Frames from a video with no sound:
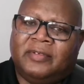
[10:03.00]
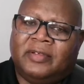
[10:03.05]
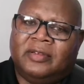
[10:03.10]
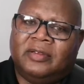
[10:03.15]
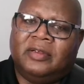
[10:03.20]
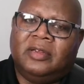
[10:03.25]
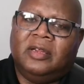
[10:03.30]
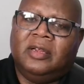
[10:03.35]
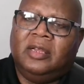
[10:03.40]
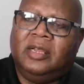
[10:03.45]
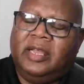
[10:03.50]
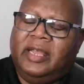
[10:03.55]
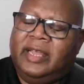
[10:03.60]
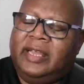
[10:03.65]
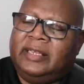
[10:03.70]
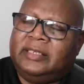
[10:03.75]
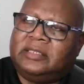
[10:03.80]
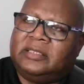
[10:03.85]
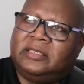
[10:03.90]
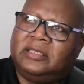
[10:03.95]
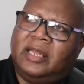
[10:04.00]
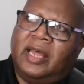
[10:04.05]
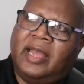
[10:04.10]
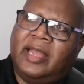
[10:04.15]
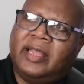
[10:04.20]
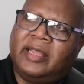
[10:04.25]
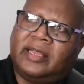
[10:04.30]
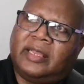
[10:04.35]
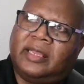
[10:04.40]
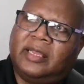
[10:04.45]
it. It's
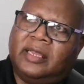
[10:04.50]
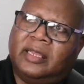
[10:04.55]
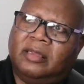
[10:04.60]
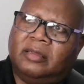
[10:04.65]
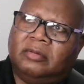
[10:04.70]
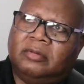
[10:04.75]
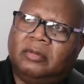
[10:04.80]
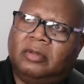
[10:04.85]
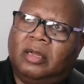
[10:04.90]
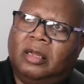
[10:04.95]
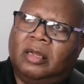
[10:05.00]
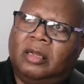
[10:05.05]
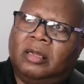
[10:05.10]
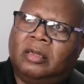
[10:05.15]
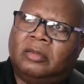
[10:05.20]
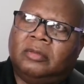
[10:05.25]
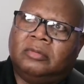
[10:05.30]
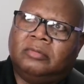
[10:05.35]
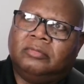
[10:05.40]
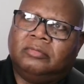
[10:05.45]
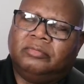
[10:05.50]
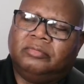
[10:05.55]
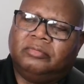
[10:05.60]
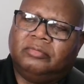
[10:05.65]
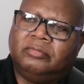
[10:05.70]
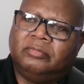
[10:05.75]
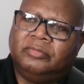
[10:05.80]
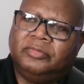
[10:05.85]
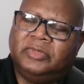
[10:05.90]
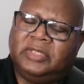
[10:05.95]
like
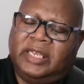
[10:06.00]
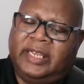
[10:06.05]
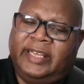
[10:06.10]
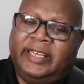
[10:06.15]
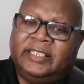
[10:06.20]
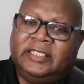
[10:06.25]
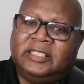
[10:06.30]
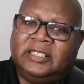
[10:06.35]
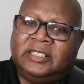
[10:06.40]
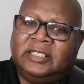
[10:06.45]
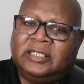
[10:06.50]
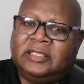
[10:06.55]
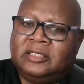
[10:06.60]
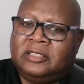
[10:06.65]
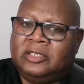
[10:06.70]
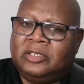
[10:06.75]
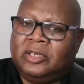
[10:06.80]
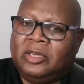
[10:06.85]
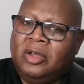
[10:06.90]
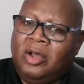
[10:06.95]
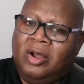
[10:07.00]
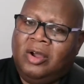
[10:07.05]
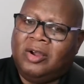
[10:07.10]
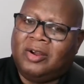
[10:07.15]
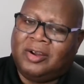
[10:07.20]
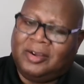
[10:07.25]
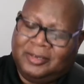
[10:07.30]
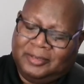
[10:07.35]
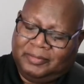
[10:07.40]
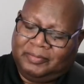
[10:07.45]
the engine is to the
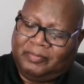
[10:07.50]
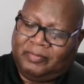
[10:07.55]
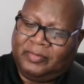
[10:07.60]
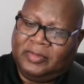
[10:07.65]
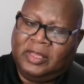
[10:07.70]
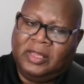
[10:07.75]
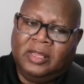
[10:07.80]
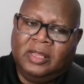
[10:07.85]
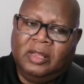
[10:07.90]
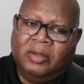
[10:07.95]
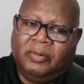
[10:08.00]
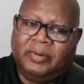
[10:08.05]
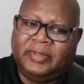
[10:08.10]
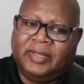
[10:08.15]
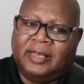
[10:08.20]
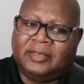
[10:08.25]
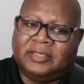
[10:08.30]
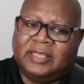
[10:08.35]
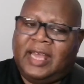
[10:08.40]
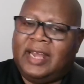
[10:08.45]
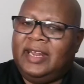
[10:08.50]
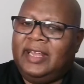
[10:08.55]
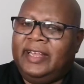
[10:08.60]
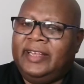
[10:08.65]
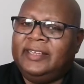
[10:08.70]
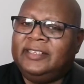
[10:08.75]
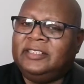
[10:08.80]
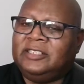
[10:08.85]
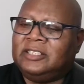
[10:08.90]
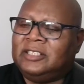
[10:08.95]
car. Without that
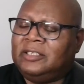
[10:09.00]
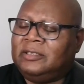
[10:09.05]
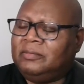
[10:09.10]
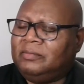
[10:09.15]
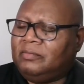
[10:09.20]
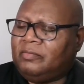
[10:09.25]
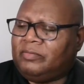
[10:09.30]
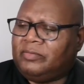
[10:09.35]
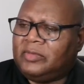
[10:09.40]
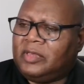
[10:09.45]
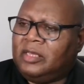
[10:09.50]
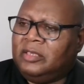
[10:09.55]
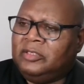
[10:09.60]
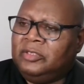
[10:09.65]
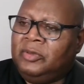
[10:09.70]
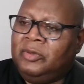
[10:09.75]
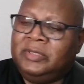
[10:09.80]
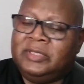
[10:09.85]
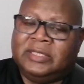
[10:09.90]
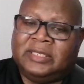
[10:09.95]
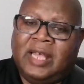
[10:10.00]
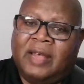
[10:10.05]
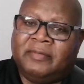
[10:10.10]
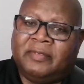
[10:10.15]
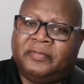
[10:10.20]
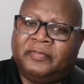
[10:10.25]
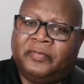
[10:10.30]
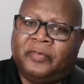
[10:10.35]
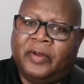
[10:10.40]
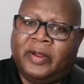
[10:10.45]
engine, you just have
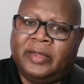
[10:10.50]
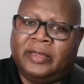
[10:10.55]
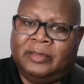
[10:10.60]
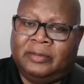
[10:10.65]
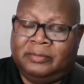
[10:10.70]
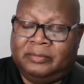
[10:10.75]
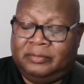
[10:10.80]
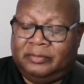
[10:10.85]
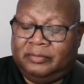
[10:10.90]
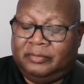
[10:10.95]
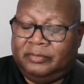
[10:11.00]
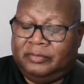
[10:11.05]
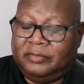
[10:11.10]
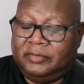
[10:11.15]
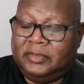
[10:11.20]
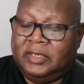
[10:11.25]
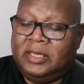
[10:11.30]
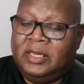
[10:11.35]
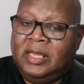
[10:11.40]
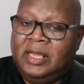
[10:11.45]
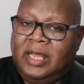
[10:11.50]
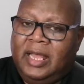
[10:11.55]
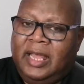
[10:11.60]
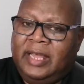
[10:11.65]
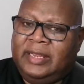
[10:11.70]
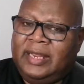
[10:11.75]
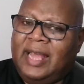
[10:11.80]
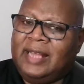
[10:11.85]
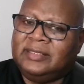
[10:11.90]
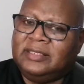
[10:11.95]
a frame.
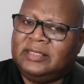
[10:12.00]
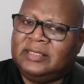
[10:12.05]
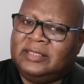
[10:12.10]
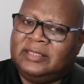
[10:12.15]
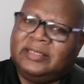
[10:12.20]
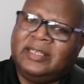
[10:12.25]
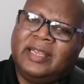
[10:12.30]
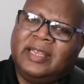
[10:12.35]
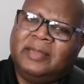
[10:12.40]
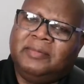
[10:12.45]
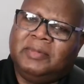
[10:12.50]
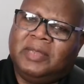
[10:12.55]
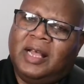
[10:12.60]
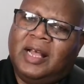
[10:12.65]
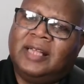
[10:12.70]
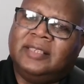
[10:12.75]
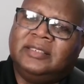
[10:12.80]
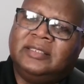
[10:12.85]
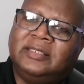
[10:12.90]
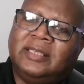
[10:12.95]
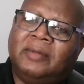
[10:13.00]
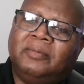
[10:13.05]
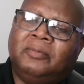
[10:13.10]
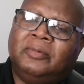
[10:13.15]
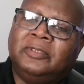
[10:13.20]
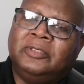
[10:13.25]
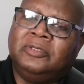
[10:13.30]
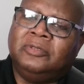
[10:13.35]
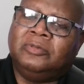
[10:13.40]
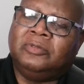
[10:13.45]
And that's the same concept
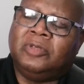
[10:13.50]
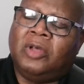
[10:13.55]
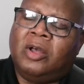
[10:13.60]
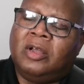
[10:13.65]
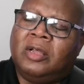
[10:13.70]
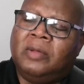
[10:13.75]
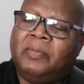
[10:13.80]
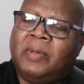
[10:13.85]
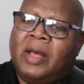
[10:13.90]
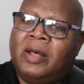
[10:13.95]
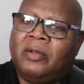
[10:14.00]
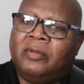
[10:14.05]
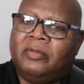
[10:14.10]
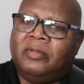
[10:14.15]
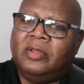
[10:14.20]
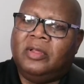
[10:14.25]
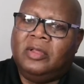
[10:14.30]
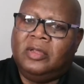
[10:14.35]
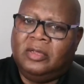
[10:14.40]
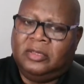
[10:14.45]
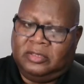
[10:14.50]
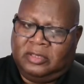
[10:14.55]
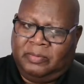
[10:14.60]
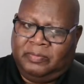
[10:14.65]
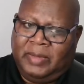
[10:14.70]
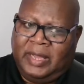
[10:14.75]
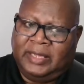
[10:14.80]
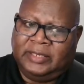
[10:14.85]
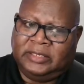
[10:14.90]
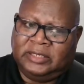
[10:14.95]
when you talk about the
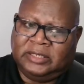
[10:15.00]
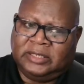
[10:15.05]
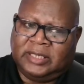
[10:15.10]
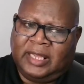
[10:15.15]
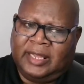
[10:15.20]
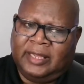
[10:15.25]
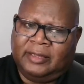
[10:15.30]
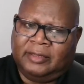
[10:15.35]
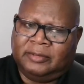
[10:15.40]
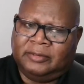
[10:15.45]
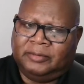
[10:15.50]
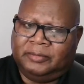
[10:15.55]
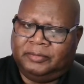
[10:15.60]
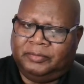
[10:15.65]
major scale.